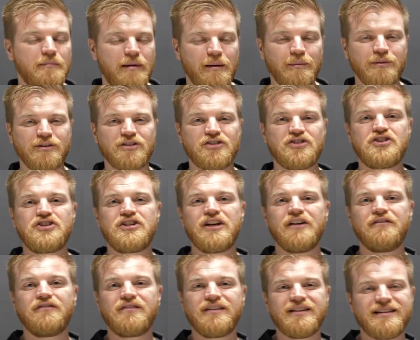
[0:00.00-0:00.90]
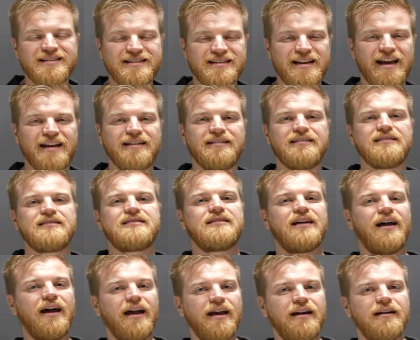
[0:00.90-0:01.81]
I'm able to shift side to
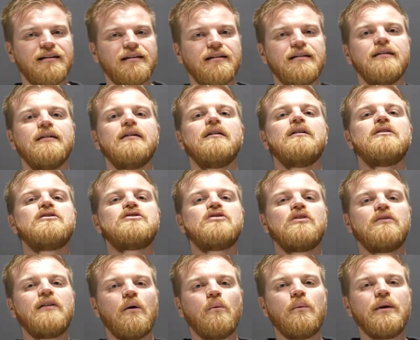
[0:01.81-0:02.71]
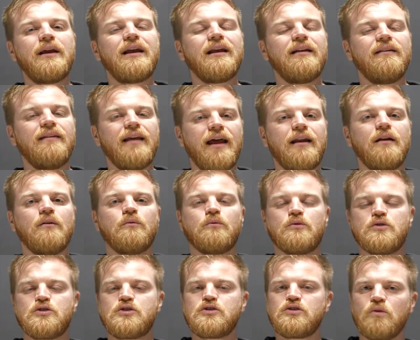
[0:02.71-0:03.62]
side so that we can then
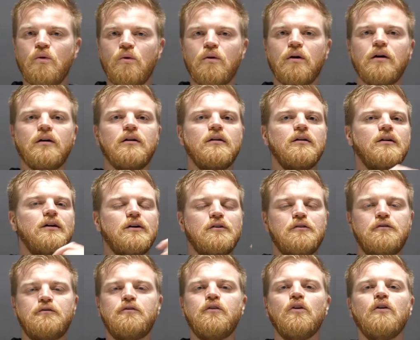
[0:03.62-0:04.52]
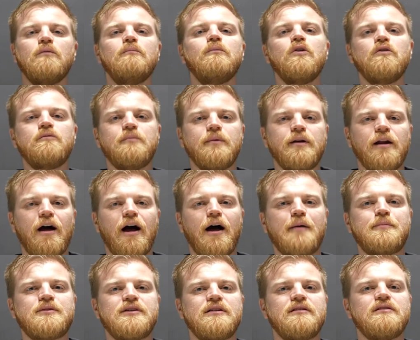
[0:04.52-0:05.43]
restore full movement
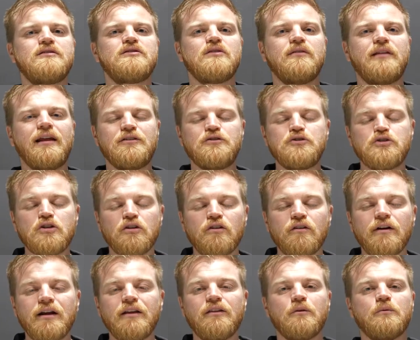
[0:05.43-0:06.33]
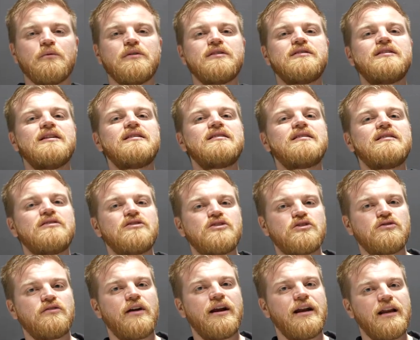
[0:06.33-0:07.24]
options so that during the resistance
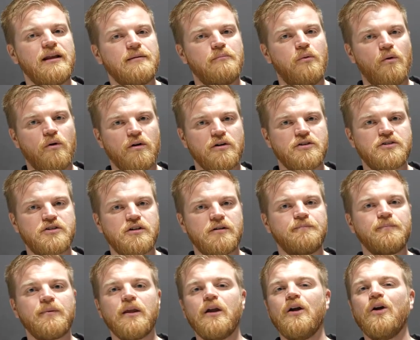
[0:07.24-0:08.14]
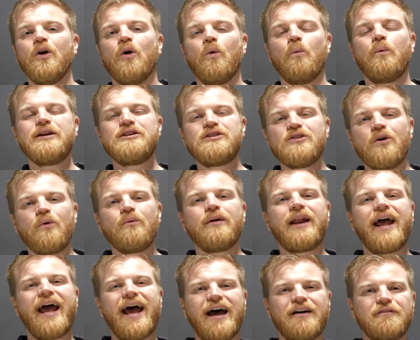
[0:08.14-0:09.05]
training portion, we
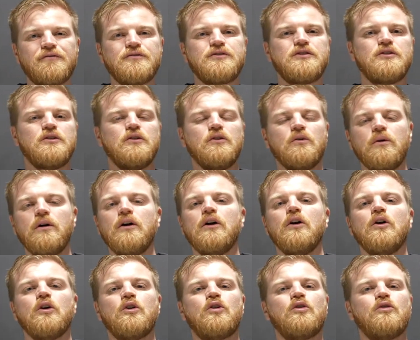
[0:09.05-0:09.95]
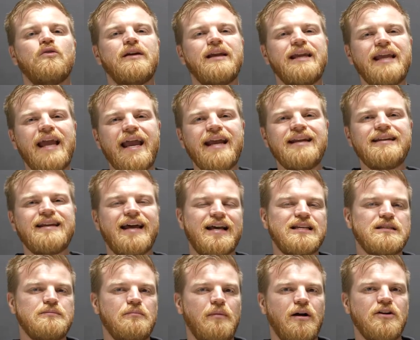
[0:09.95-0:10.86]
don't have to create
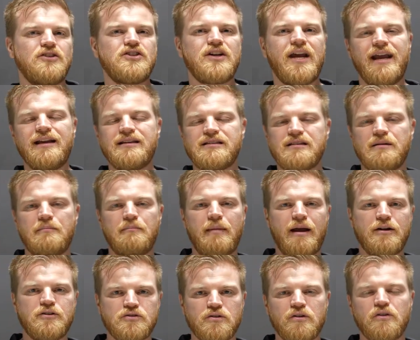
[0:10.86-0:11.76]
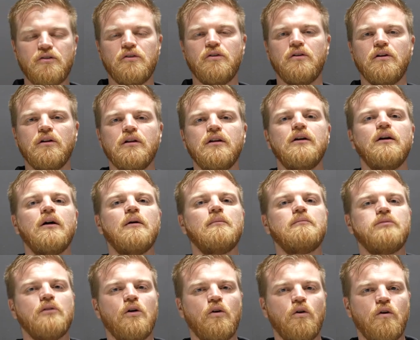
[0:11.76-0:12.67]
as much asymmetrical
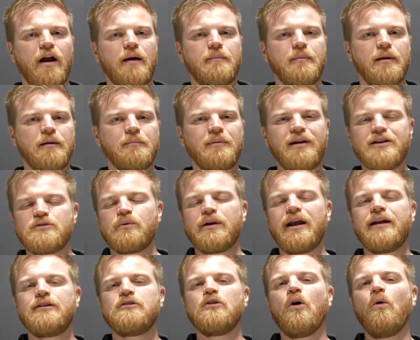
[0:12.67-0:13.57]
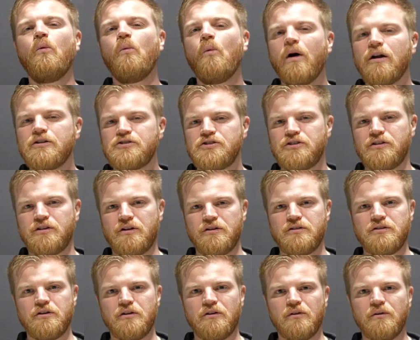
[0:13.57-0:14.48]
programming. Because what I don't want you to
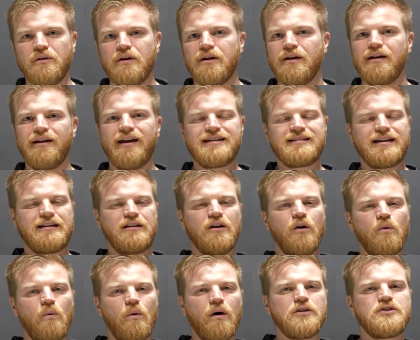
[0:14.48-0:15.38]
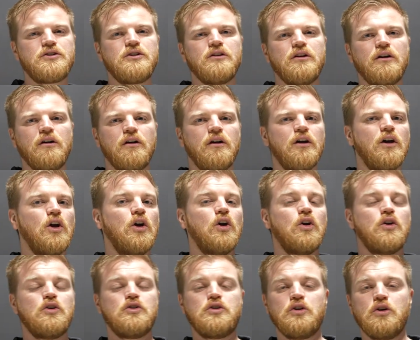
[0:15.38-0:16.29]
do is I don't want you to
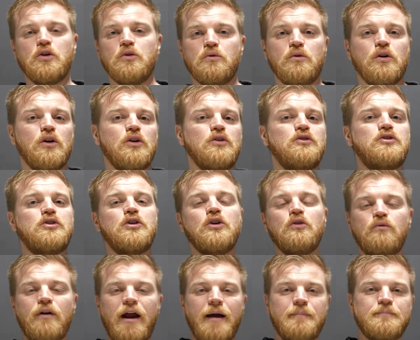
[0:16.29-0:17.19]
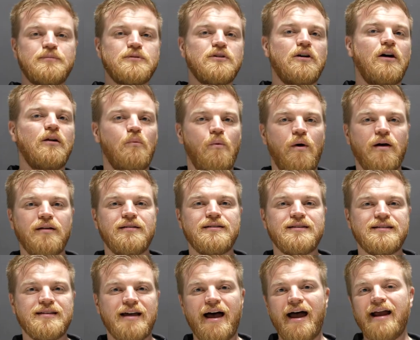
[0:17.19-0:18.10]
do 2 reps on one
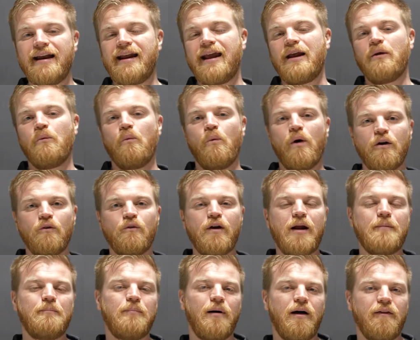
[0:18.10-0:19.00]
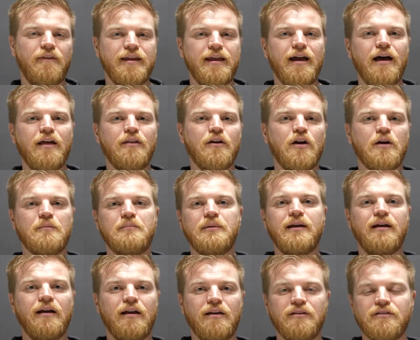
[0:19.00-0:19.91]
side and 1 rep on the other
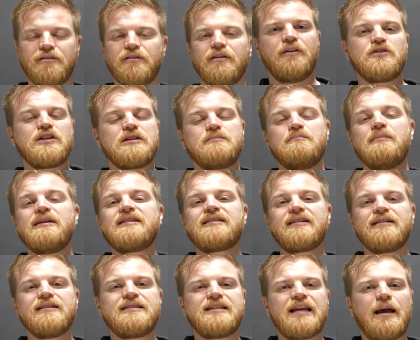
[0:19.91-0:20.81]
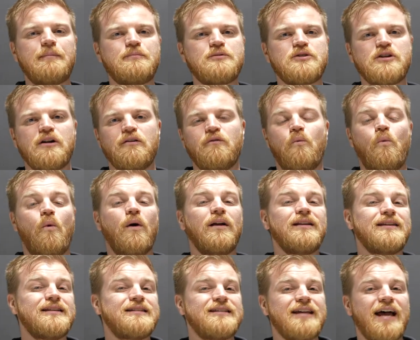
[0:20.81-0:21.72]
because there's this misconception of
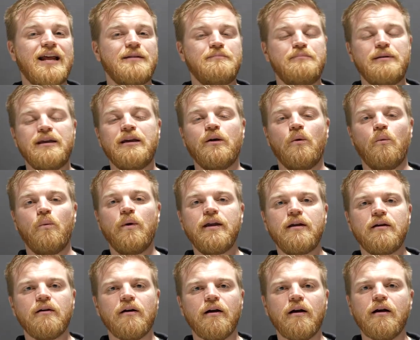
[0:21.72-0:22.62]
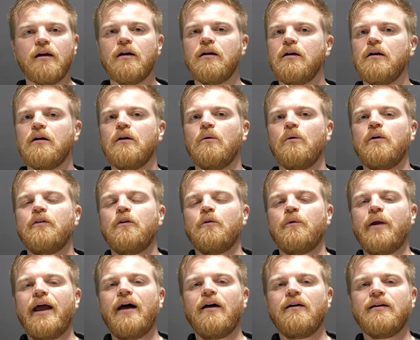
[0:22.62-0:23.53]
one side being weaker, when the
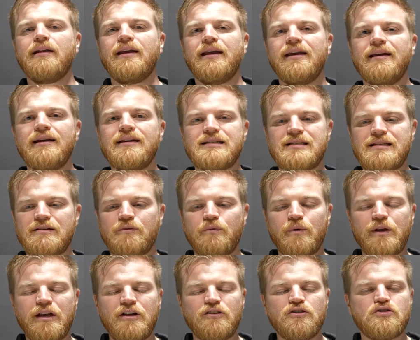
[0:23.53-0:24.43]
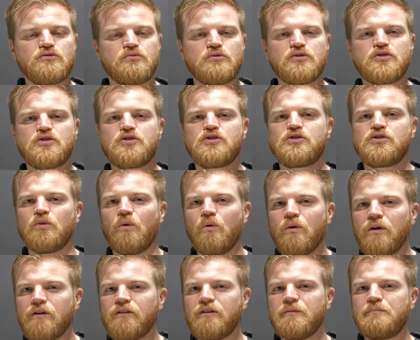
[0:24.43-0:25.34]
reality is if we can just
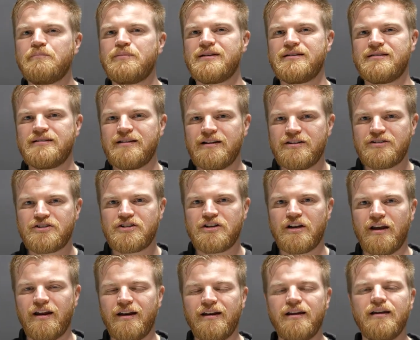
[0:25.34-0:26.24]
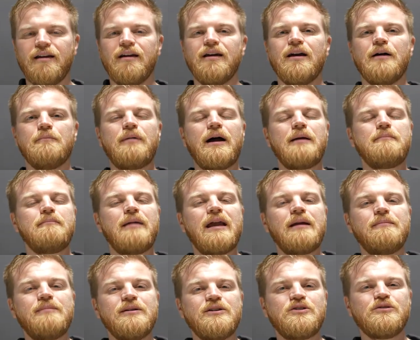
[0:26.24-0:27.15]
restore the position by
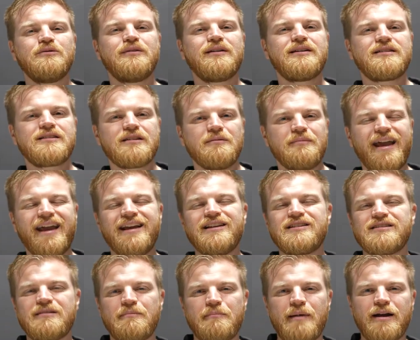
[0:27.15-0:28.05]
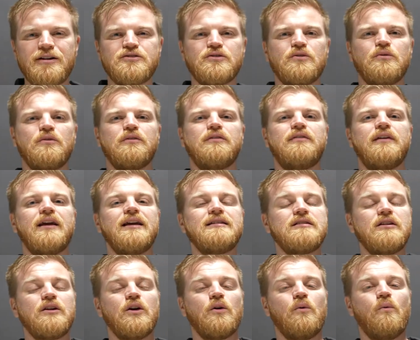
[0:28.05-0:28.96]
maybe doing some asymmetrical
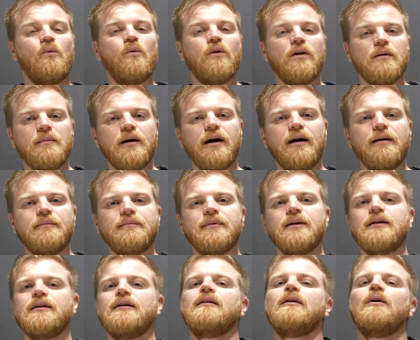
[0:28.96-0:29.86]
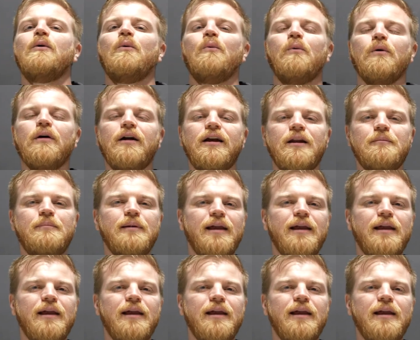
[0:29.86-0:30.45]
things in your warm-up, we're gonna